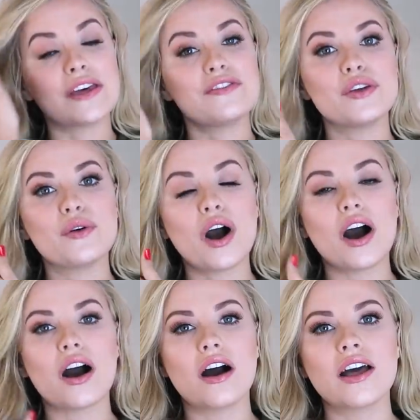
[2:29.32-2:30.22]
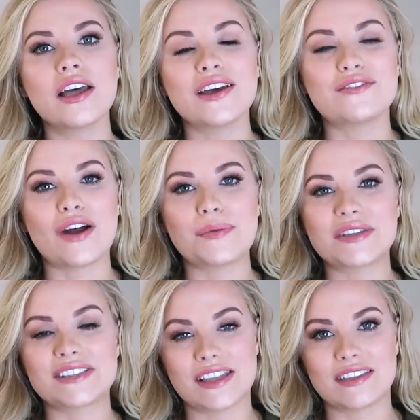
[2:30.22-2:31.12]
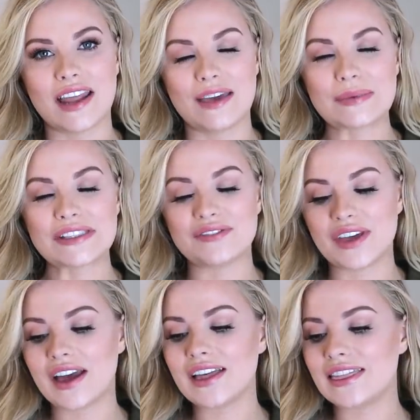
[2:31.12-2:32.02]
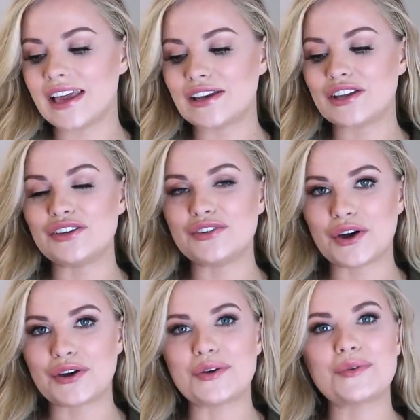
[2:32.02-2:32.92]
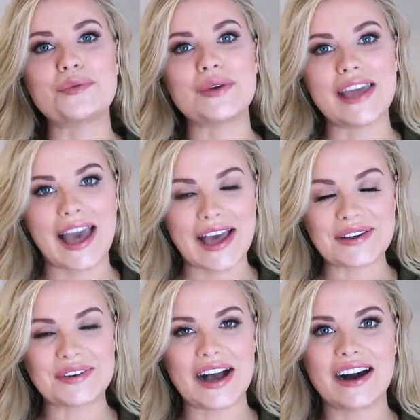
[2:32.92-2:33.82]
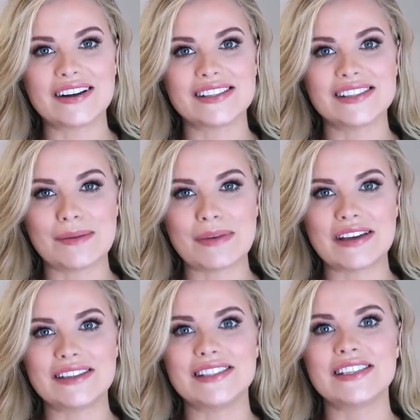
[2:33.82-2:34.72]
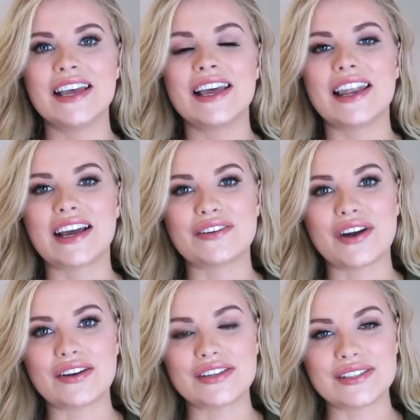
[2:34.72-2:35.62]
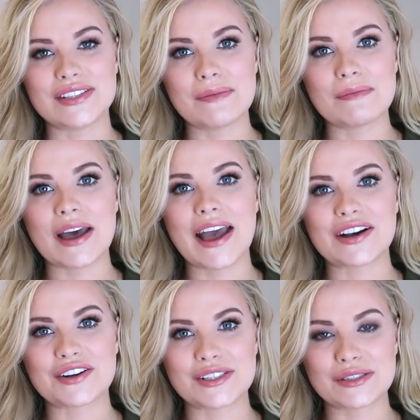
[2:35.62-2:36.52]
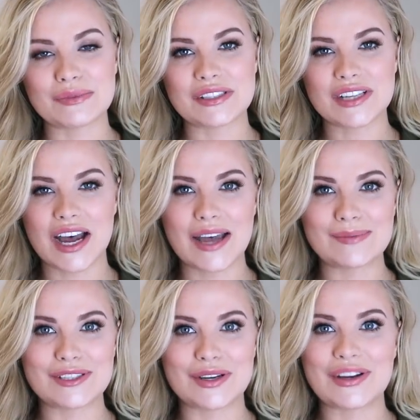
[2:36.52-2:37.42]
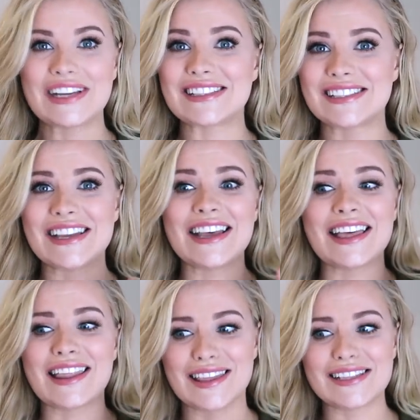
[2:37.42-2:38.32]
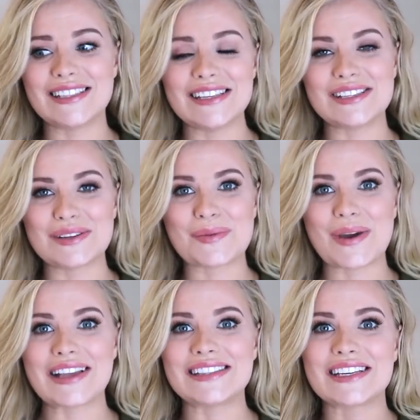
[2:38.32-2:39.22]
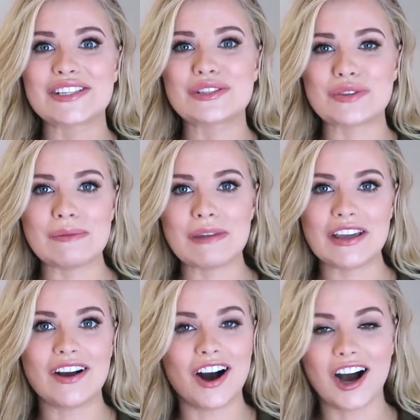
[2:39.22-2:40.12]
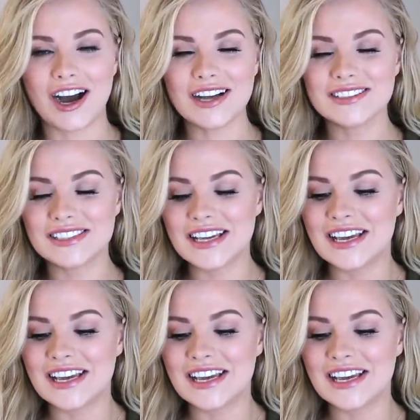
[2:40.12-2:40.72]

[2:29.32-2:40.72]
If you are from the southern hemisphere, then you know we have our summers like around December and Christmas time, so it's the season where it's extremely hot.